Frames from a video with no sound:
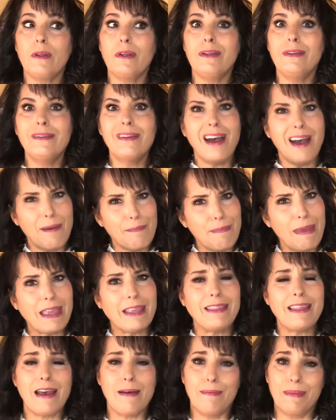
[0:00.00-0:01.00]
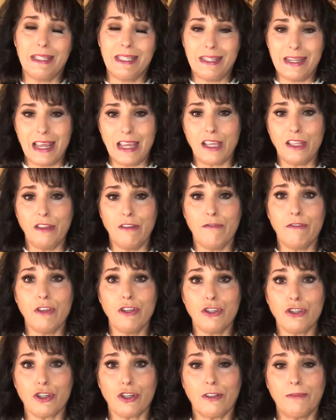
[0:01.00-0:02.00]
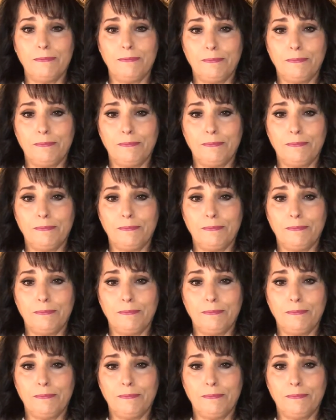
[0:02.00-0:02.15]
not make that mistake in the future.